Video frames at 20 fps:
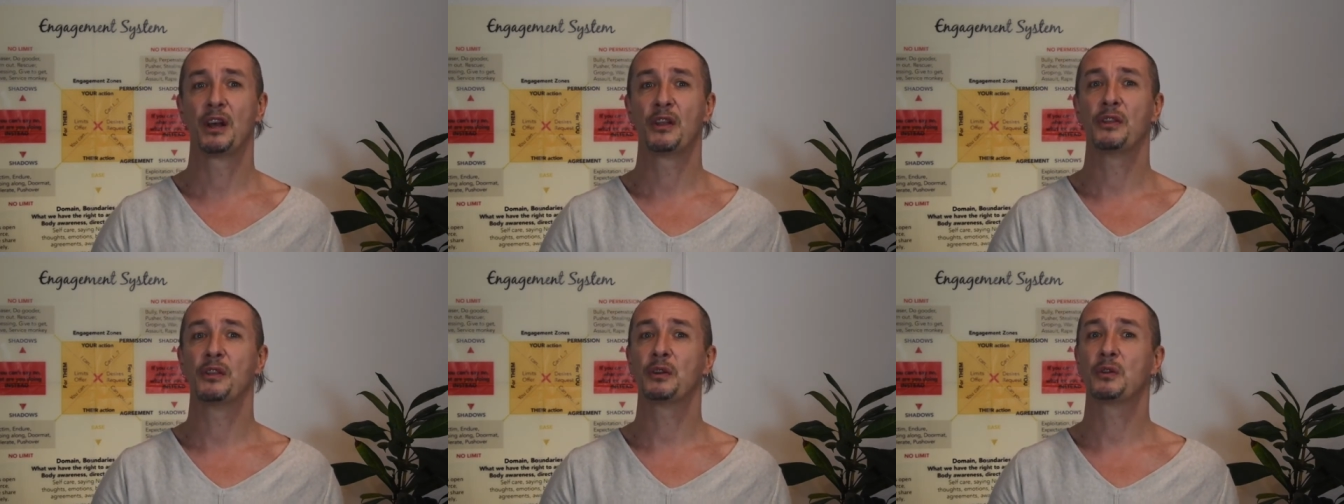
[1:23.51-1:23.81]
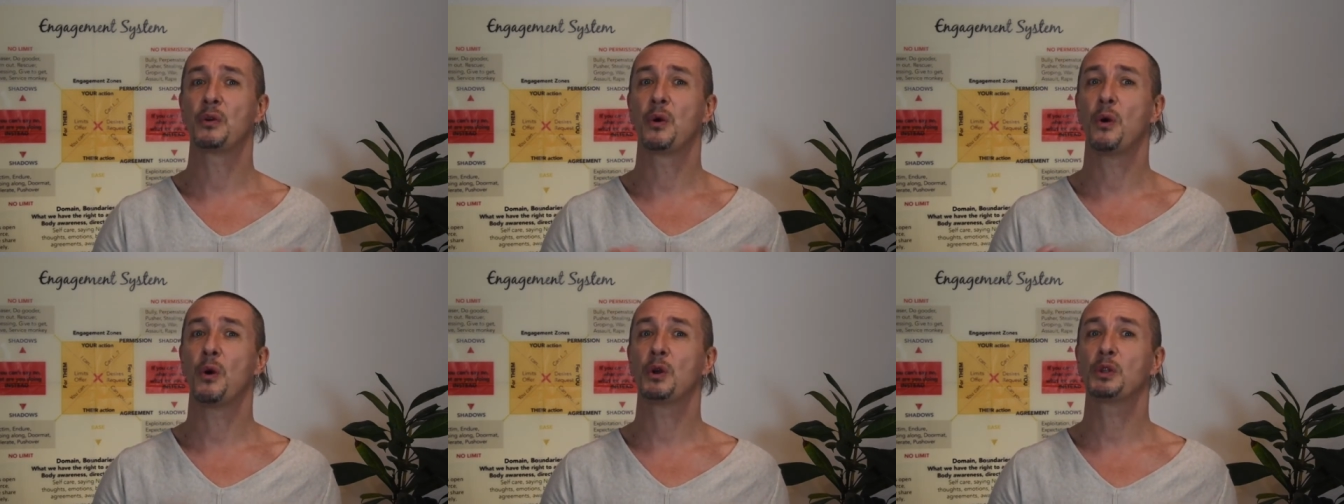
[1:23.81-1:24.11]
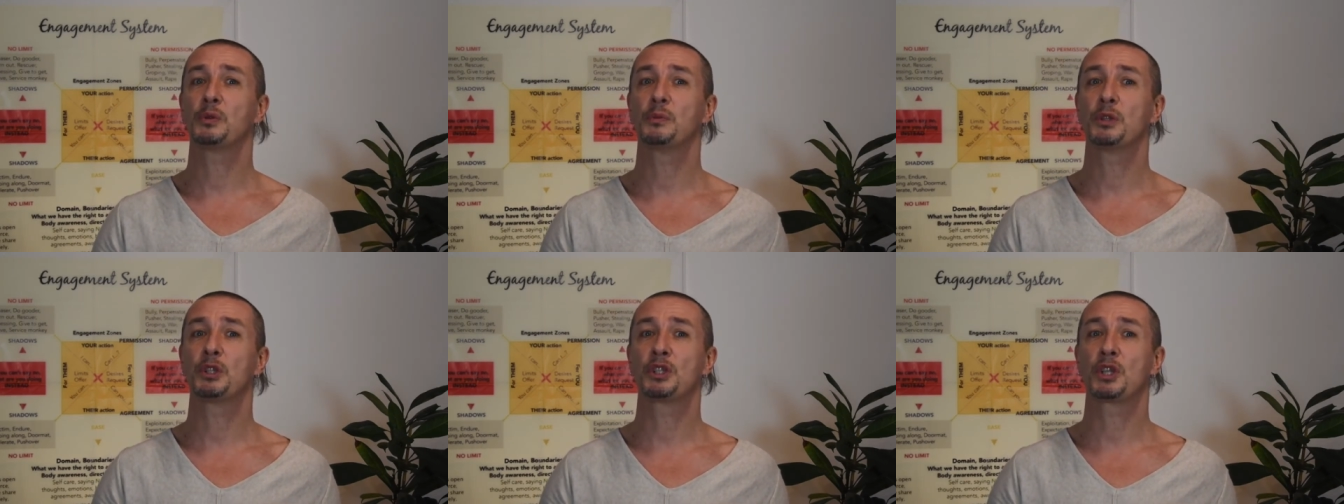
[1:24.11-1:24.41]
The
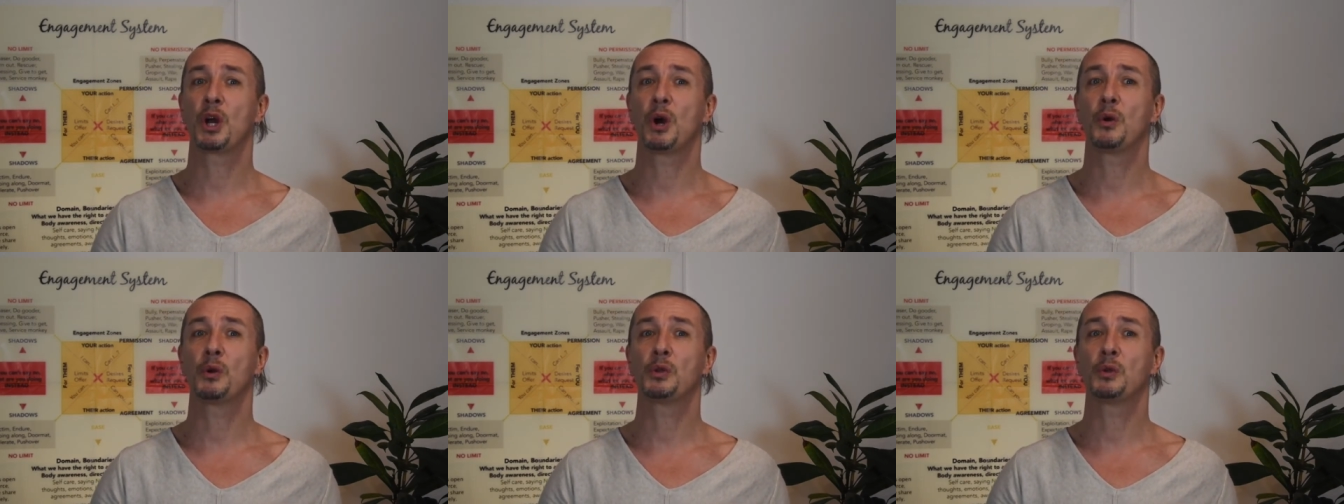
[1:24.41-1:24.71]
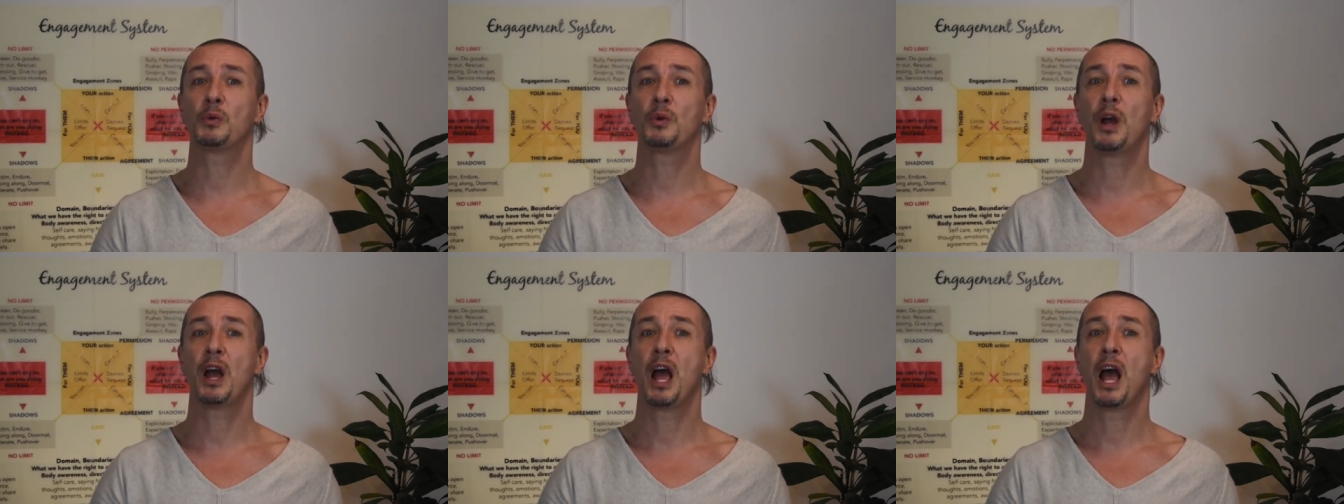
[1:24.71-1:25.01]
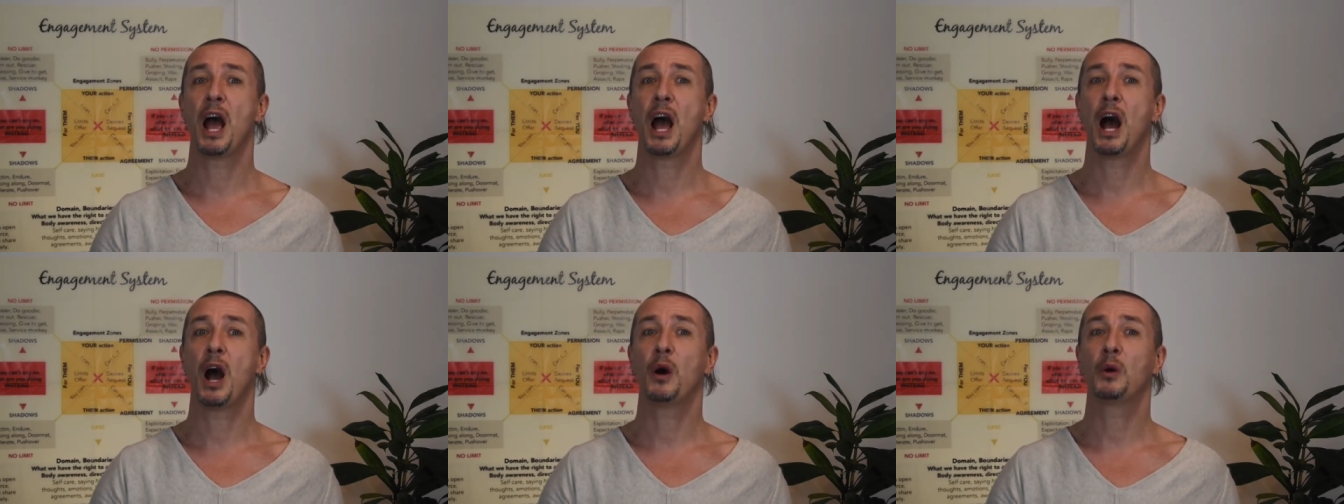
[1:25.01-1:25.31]
course will show you
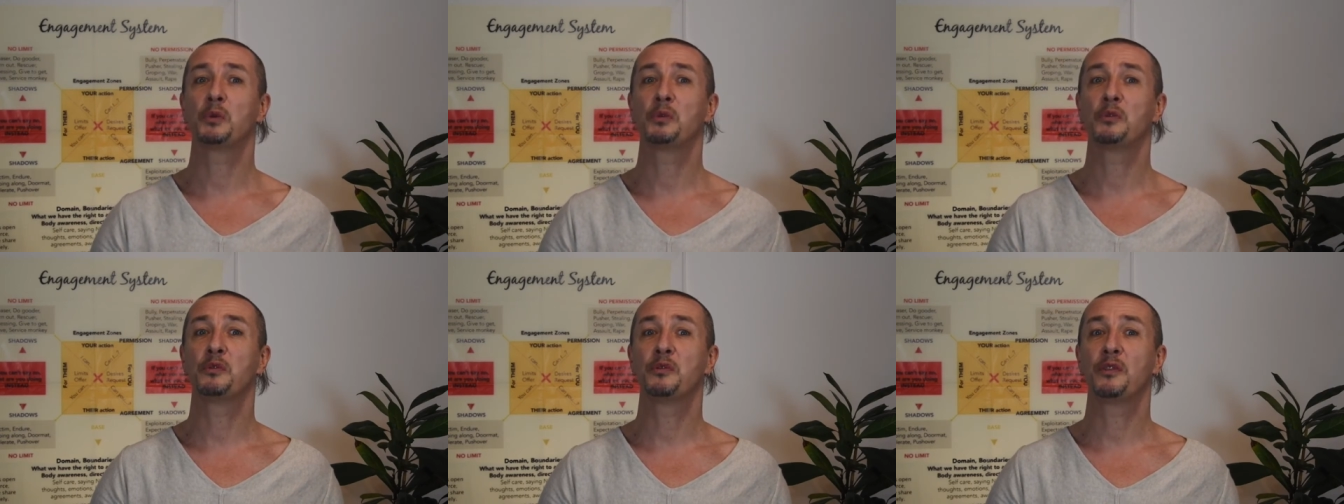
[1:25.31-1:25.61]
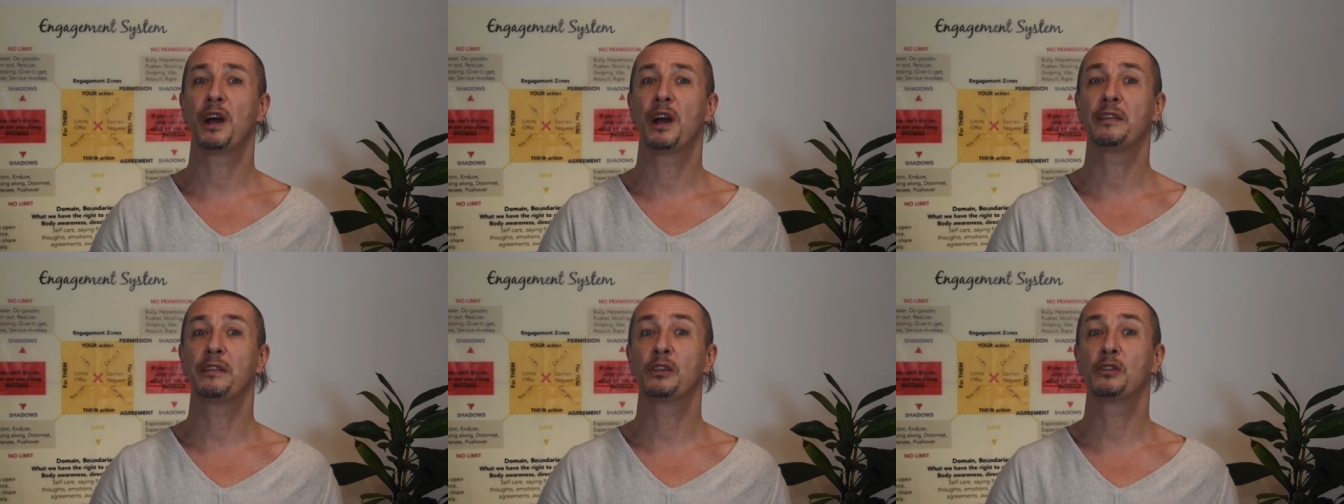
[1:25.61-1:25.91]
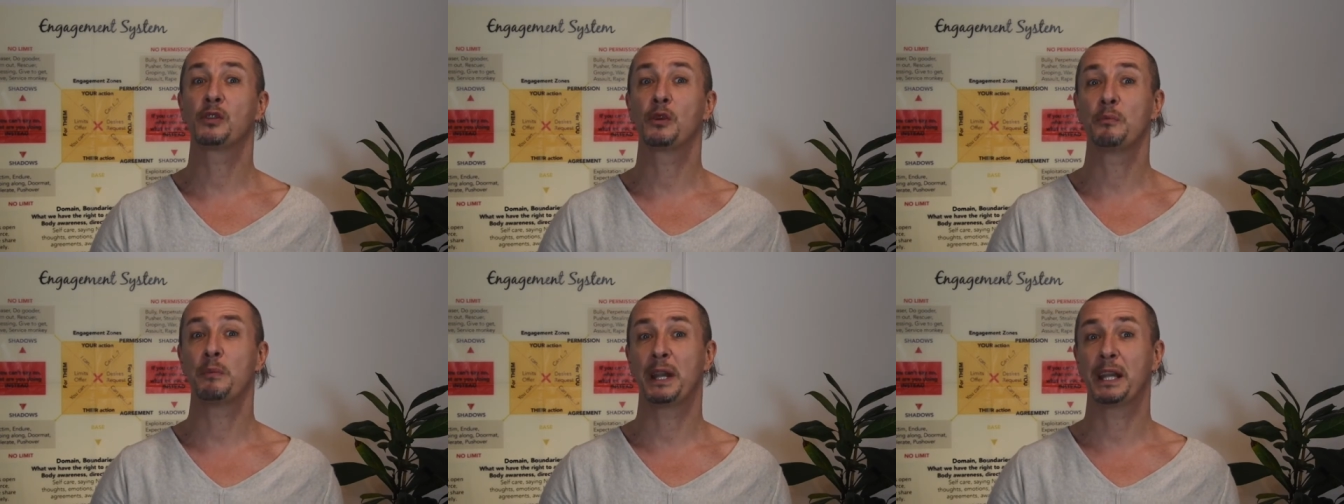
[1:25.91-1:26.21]
how to find the
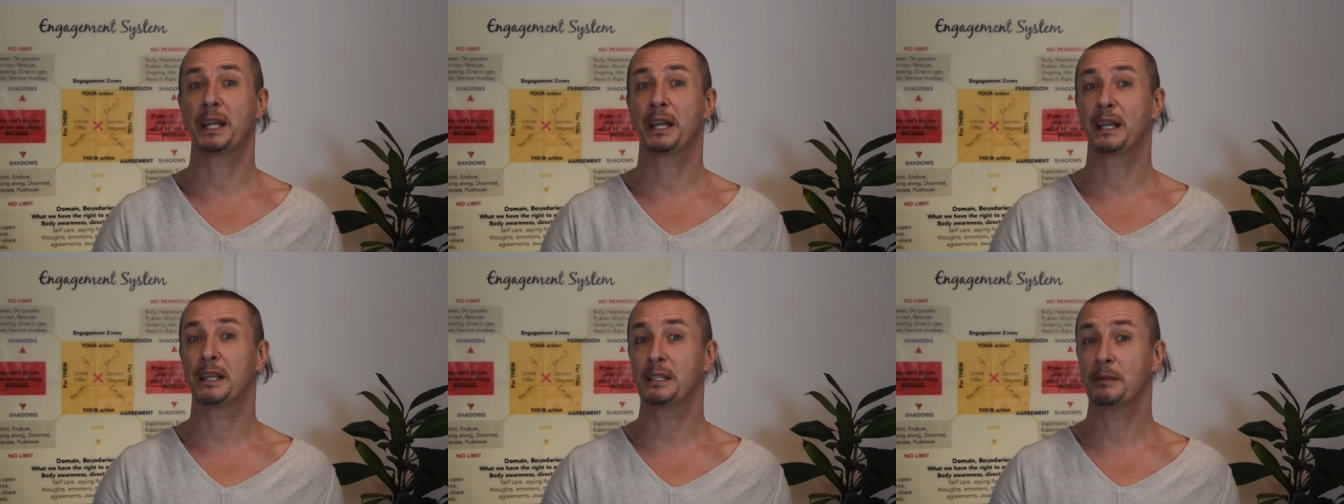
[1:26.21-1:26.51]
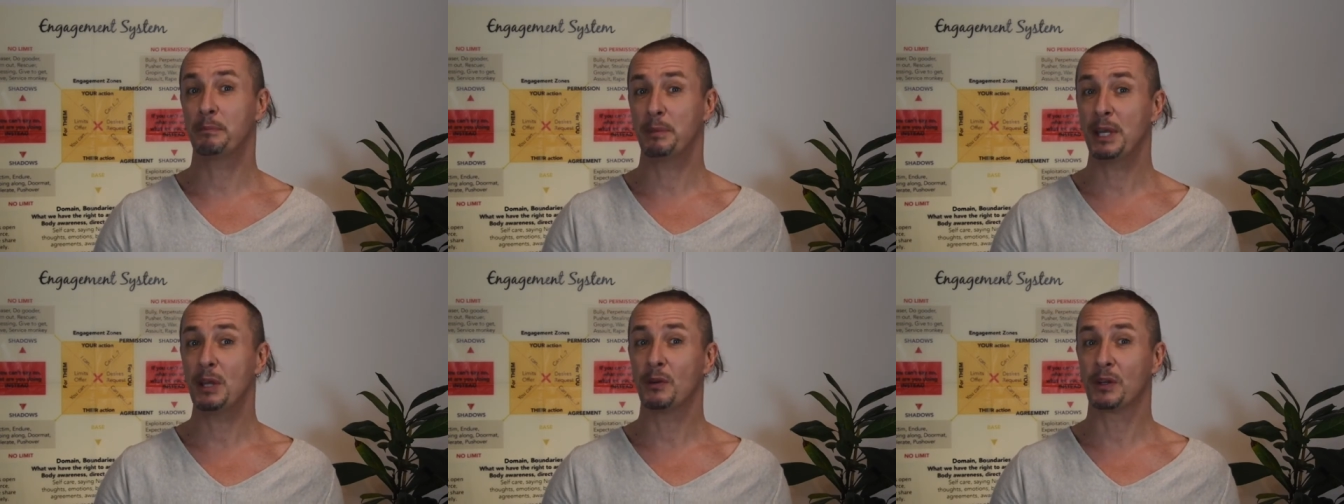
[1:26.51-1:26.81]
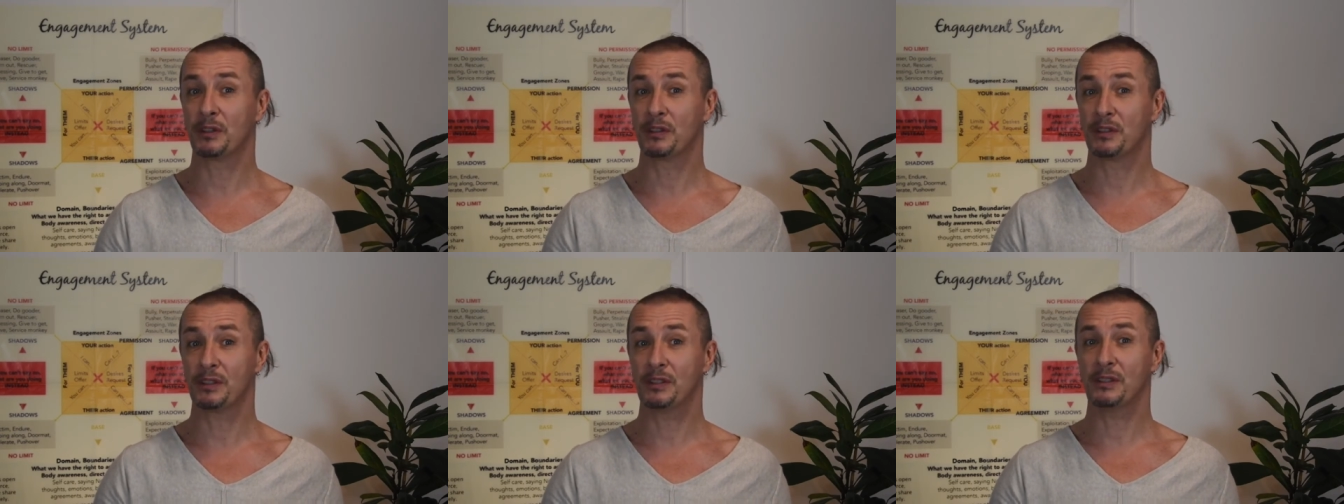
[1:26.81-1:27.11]
somatic
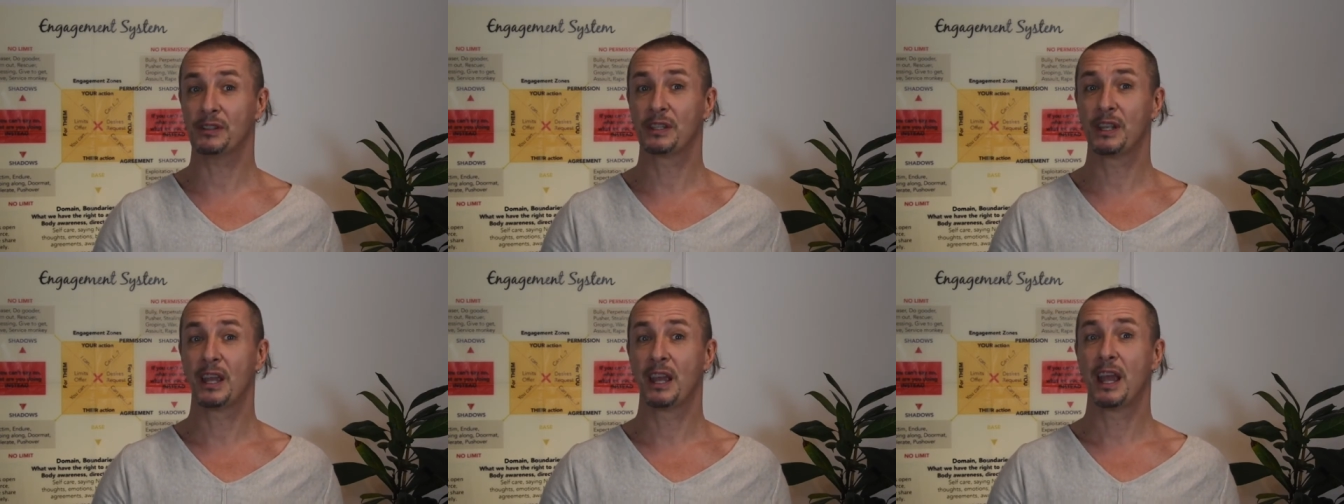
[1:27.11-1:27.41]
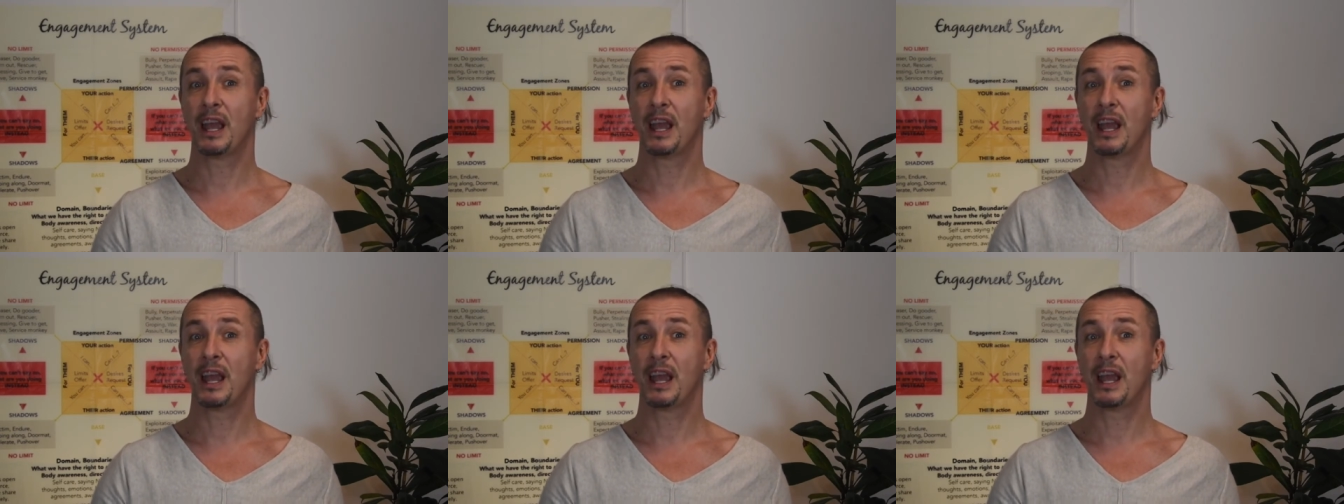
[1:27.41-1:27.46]
experiences